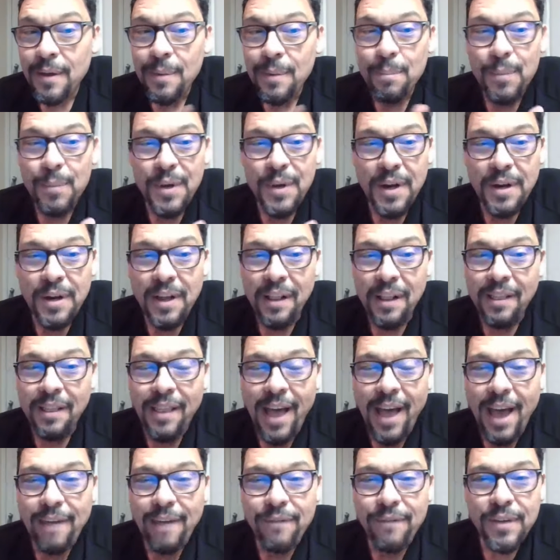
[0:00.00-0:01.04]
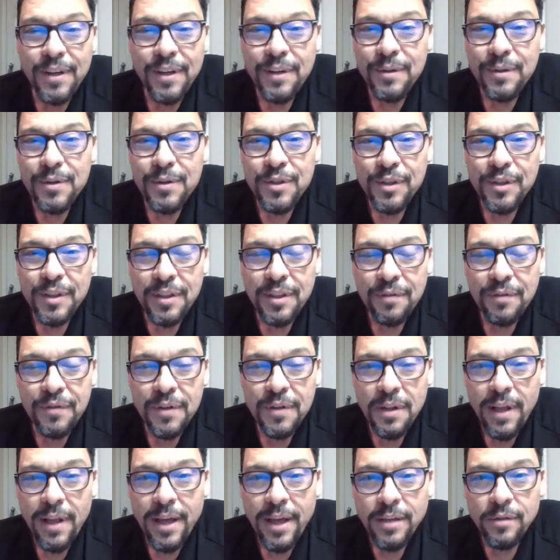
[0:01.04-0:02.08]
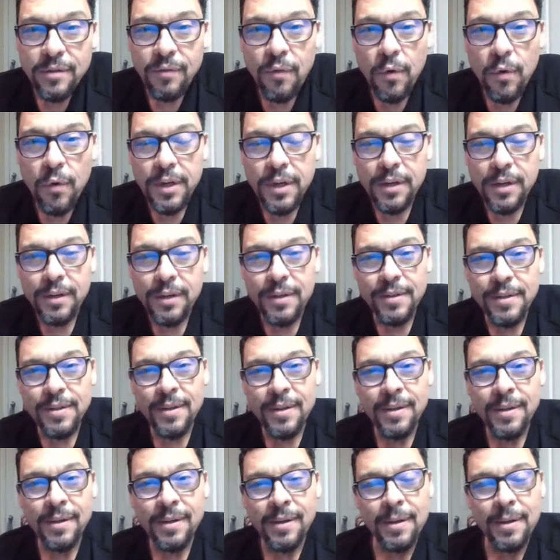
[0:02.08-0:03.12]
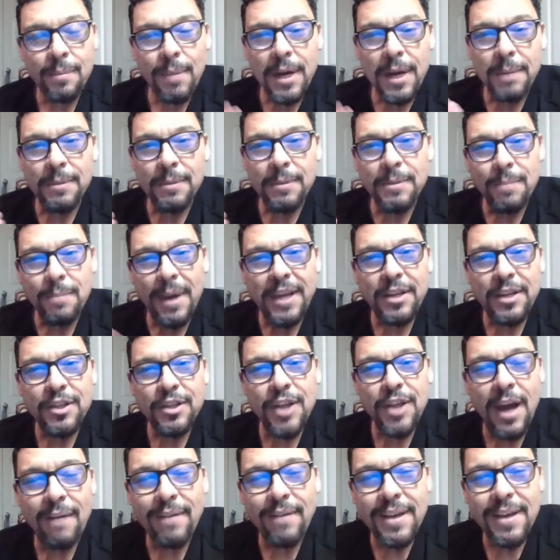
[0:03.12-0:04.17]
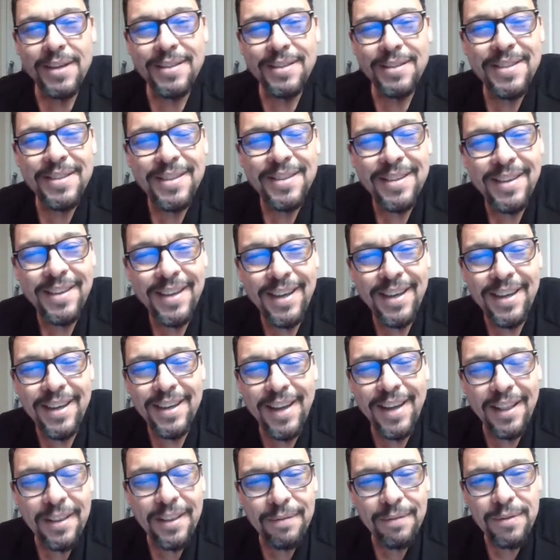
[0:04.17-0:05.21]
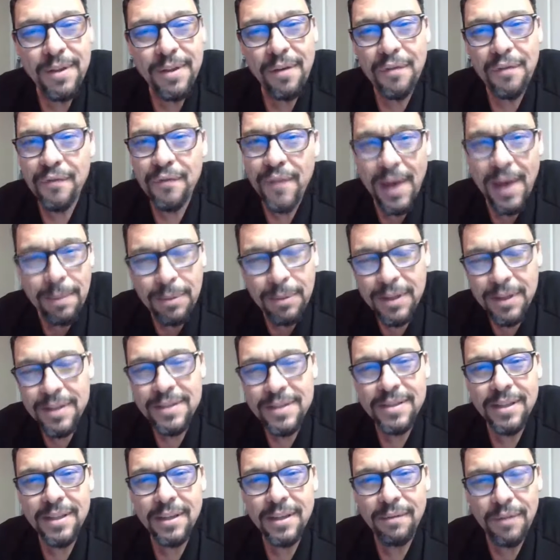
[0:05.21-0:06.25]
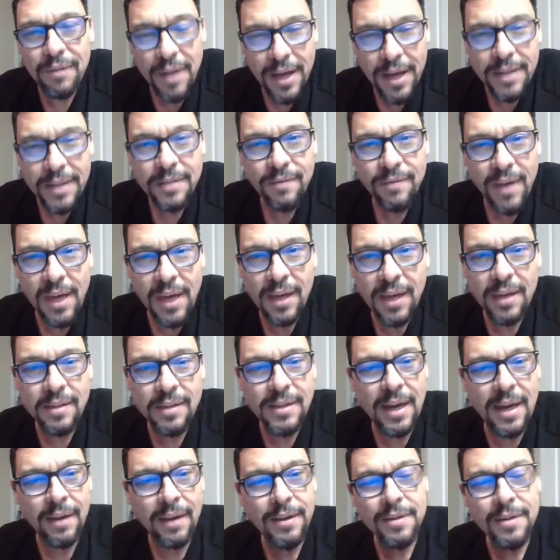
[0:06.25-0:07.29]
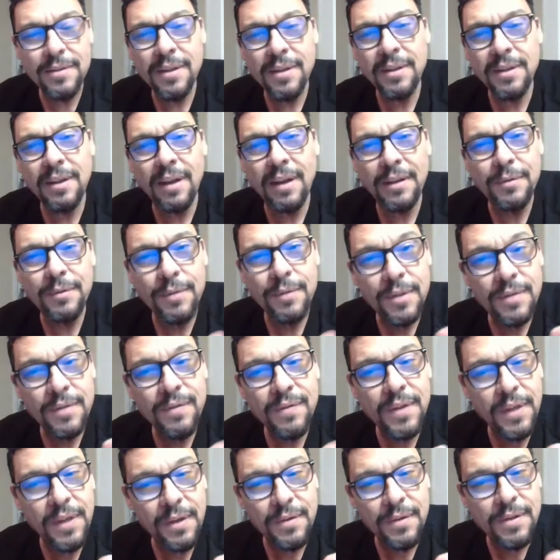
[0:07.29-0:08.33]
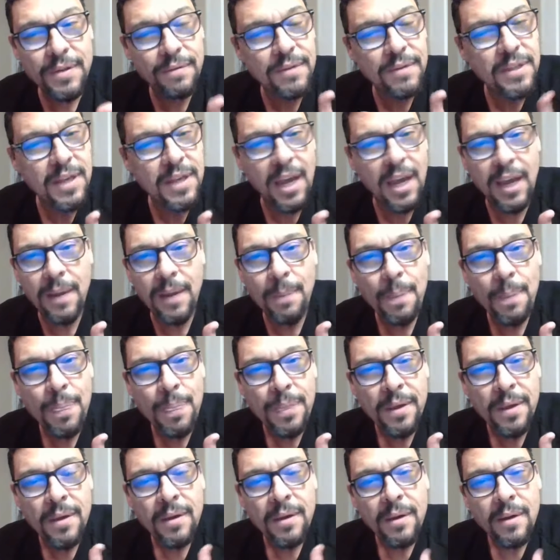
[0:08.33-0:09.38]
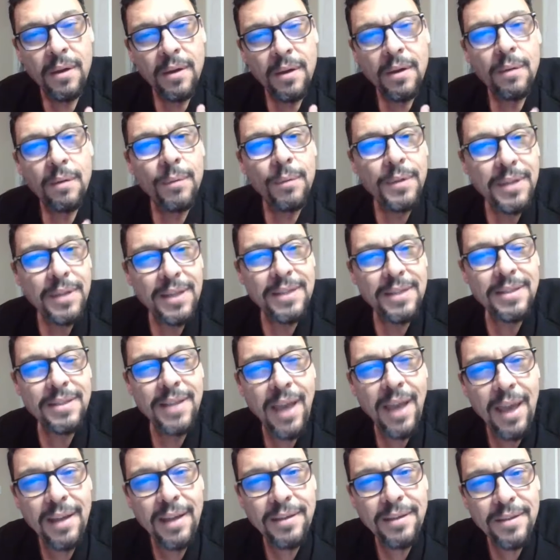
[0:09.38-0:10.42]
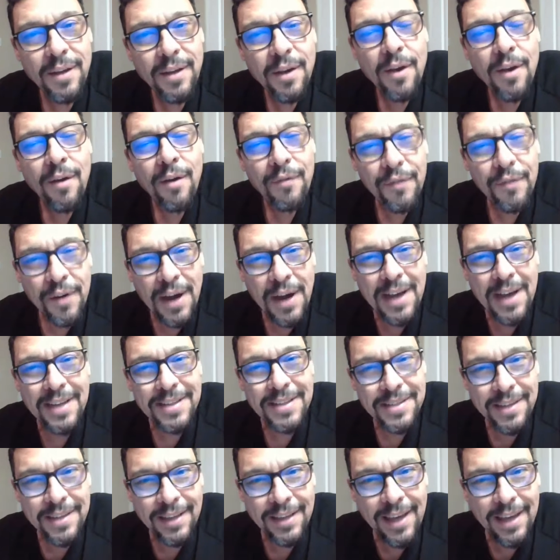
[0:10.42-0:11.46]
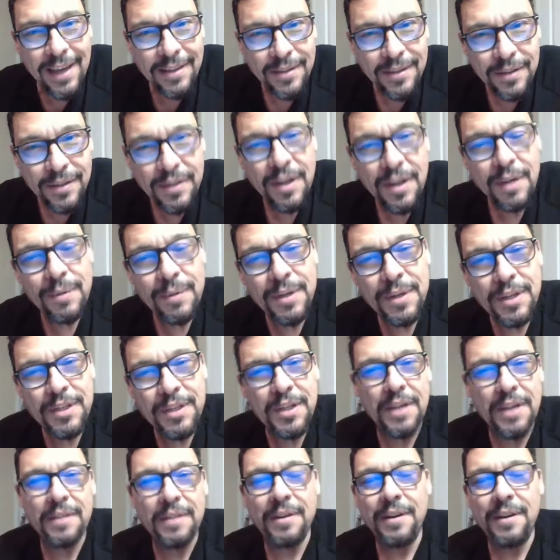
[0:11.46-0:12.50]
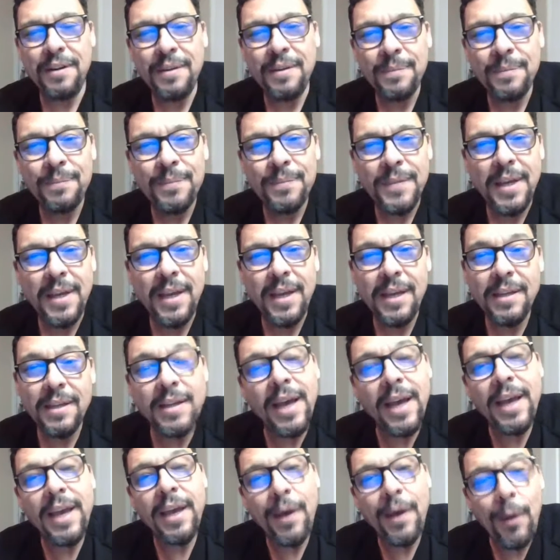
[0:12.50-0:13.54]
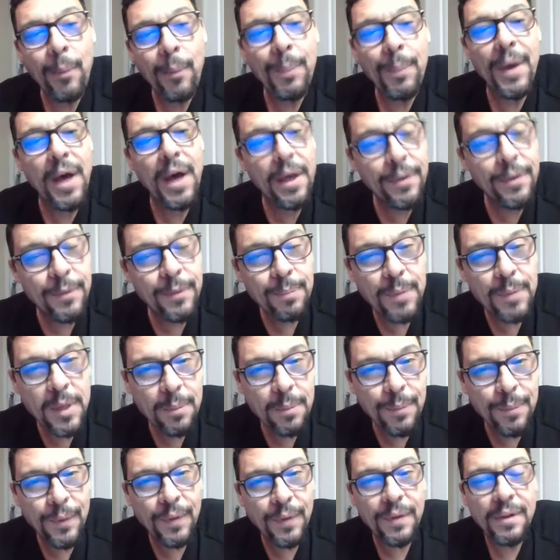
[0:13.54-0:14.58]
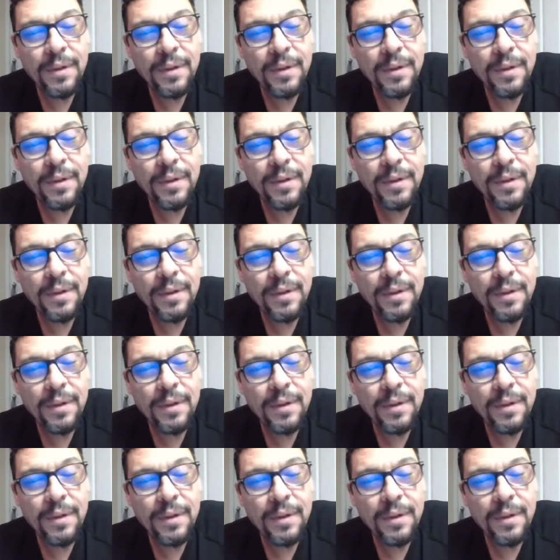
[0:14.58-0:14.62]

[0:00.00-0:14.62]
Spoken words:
been on a live video journey for the last 4 years. My name is Mike Chavez, and I live in the fabulous city of Las Vegas. Now, here's the deal. I do these videos every day with the intent for us to get to know each other. And I help other people